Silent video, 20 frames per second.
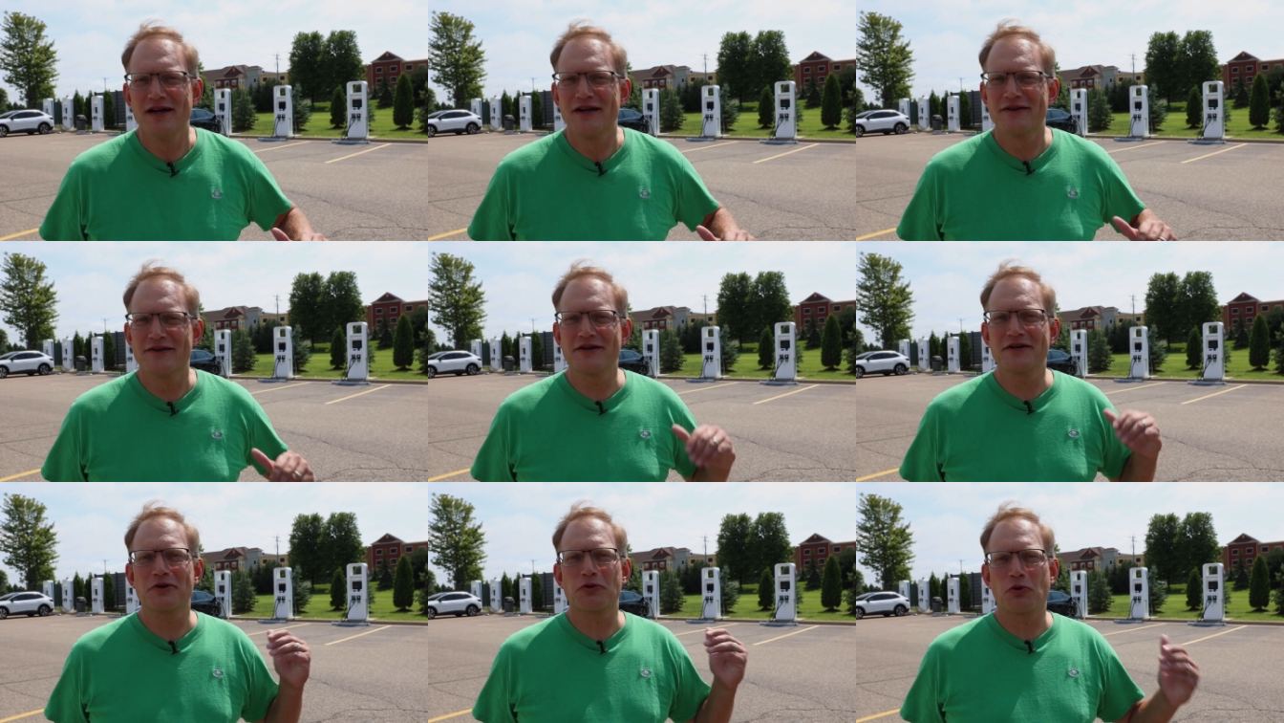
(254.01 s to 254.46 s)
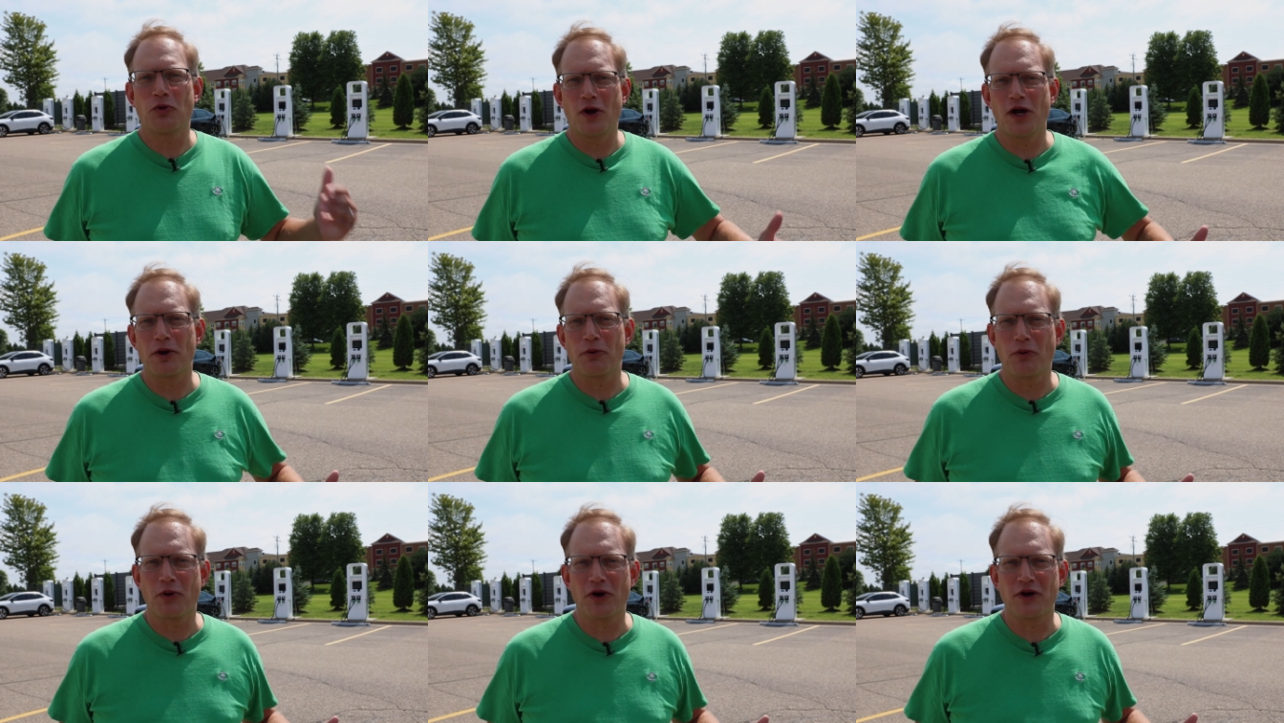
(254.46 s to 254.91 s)
didn't
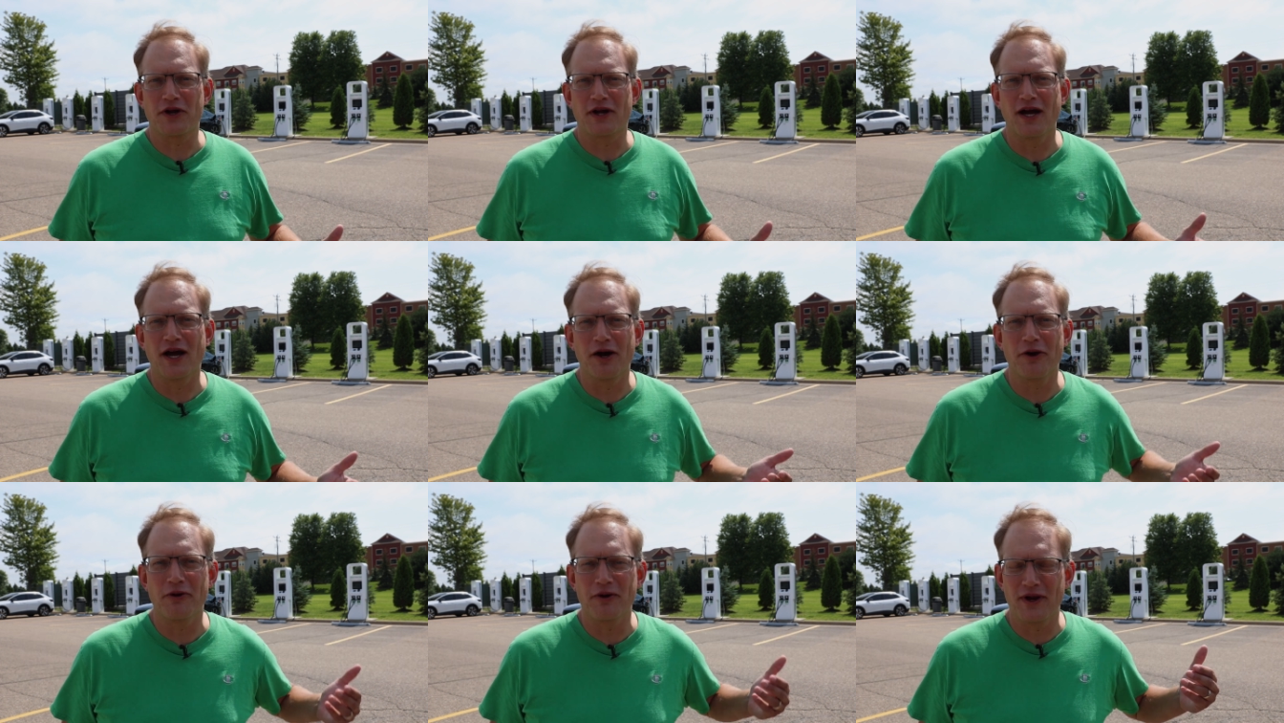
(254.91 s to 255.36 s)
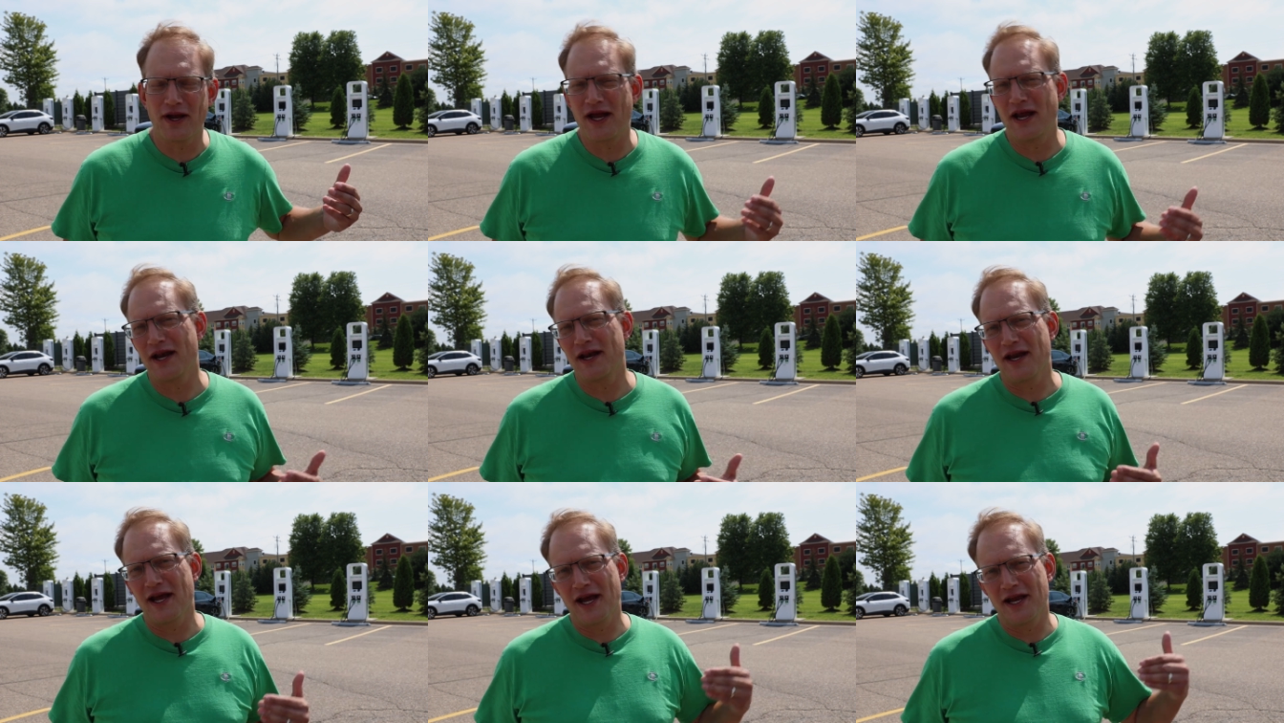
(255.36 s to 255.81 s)
quite work out
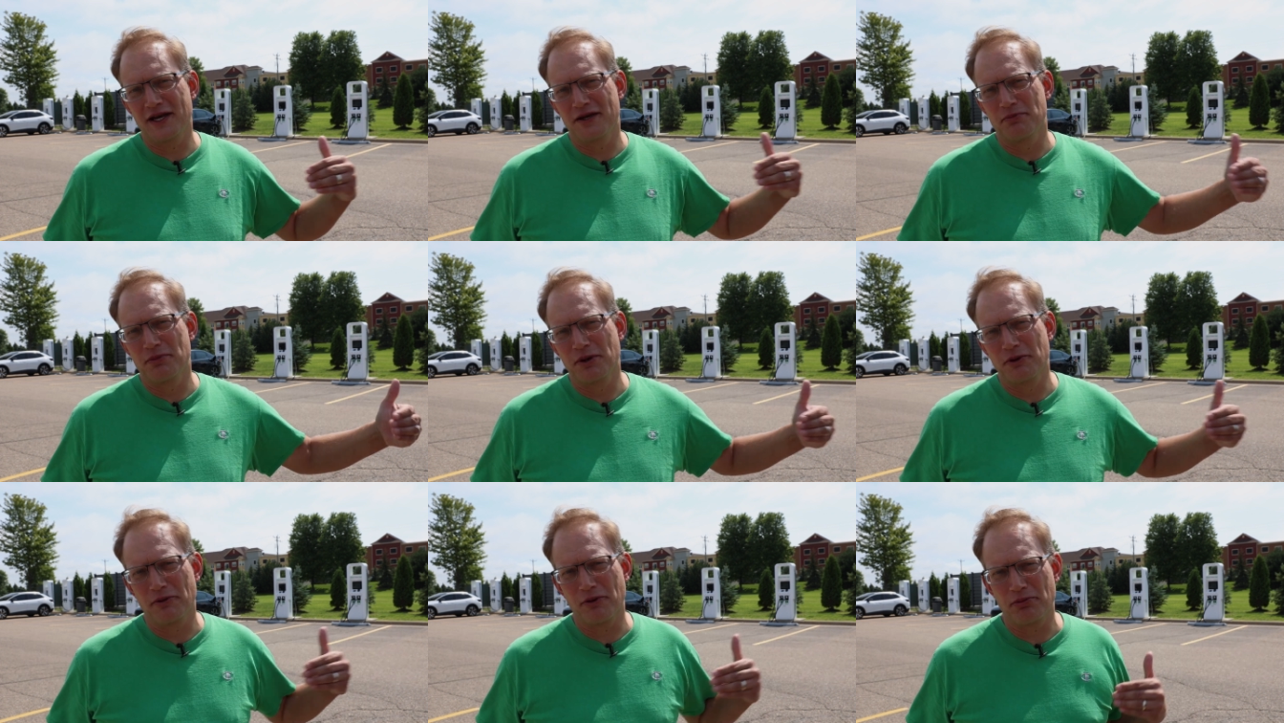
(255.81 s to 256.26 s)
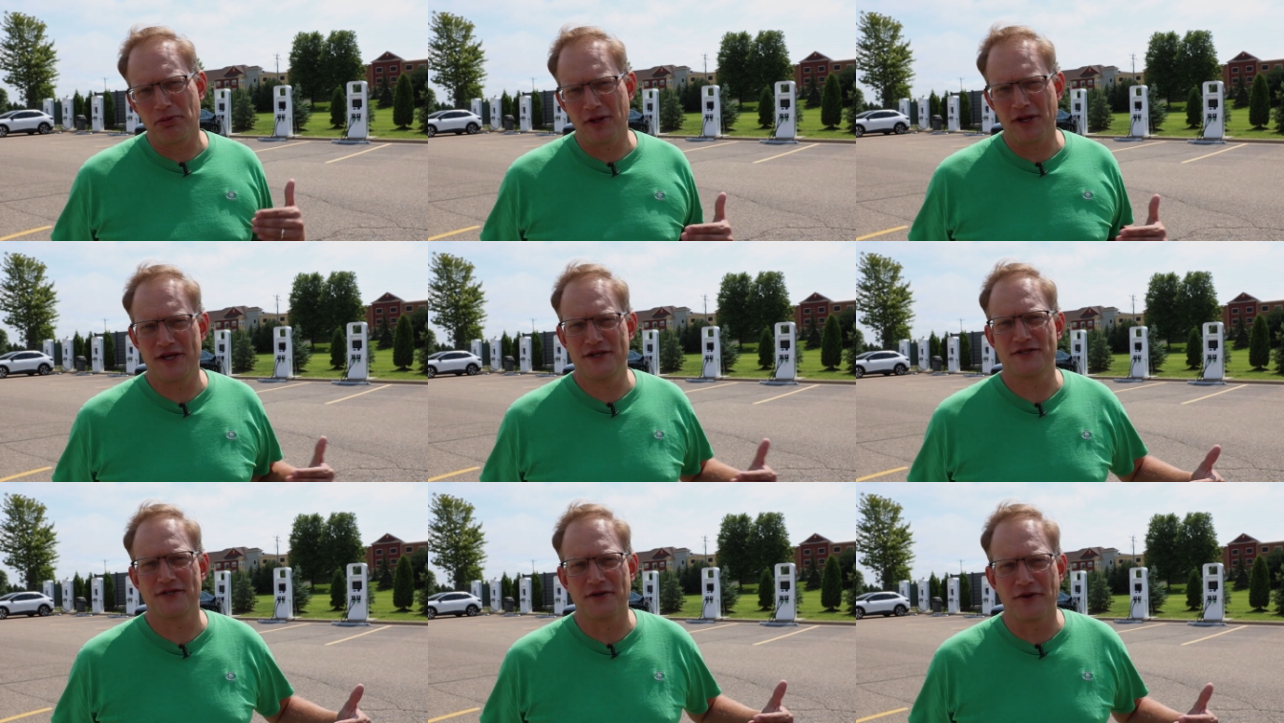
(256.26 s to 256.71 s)
and had to be
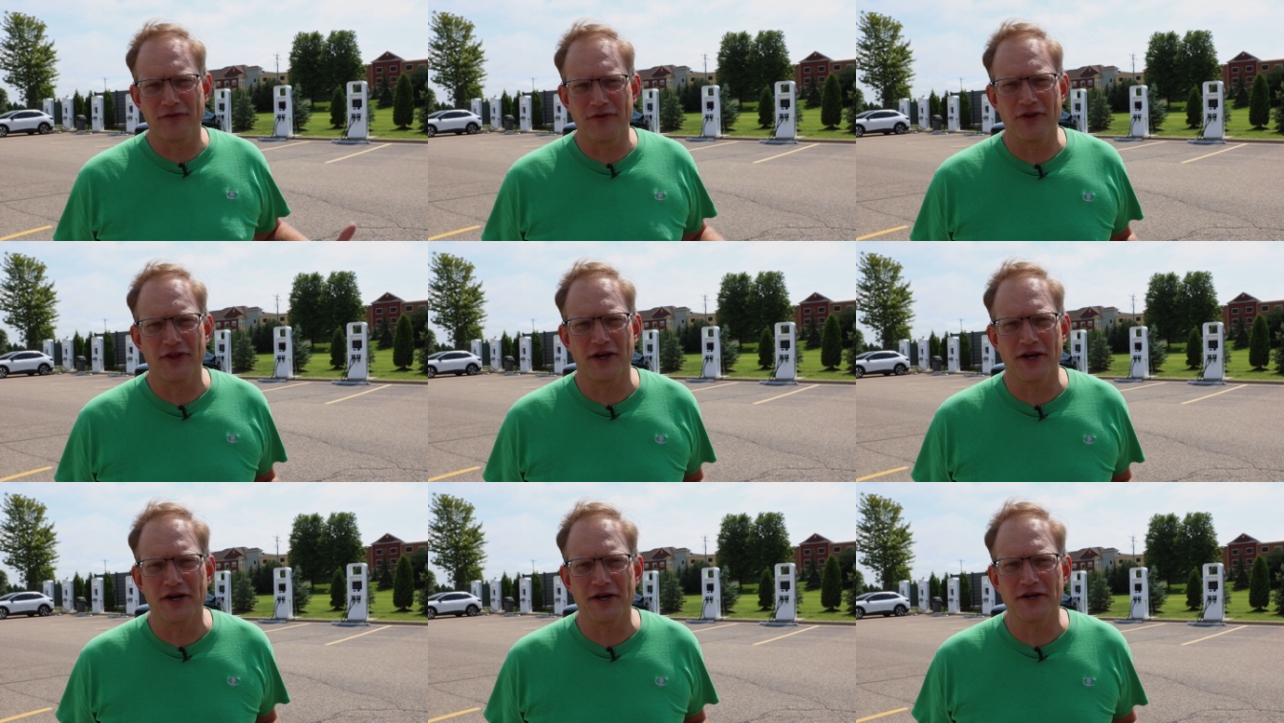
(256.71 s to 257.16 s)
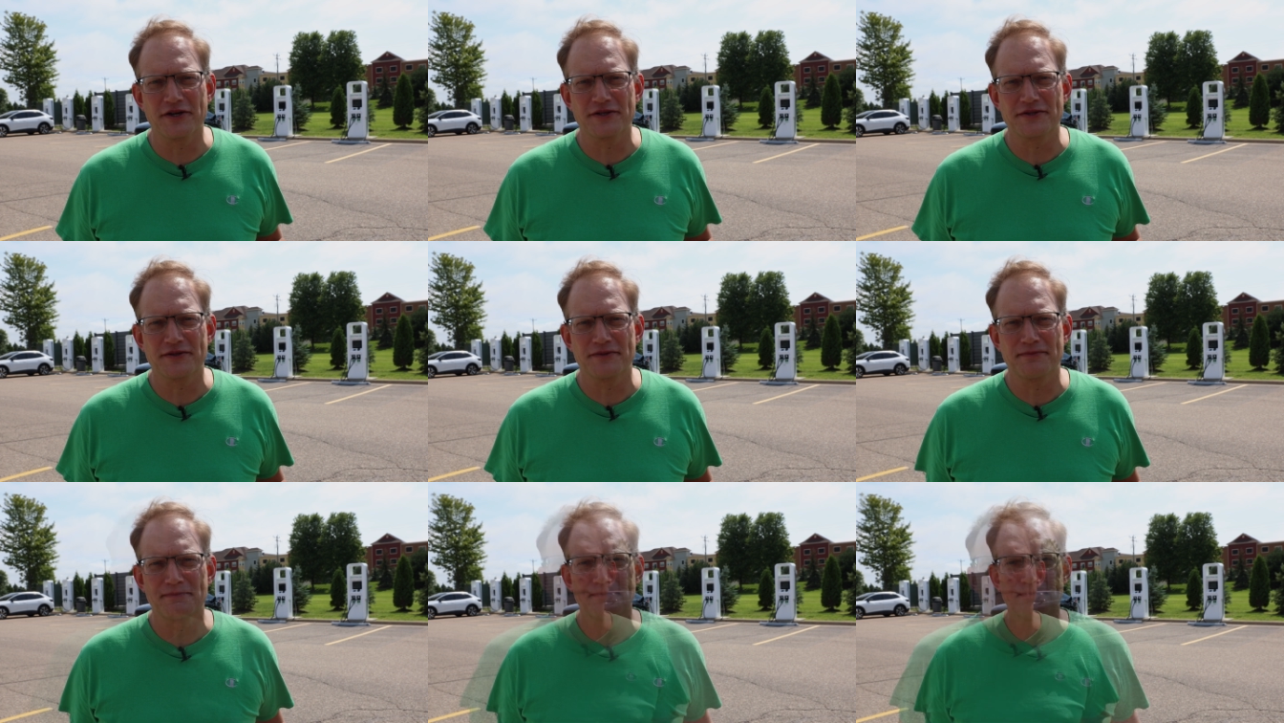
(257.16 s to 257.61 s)
replaced over the years.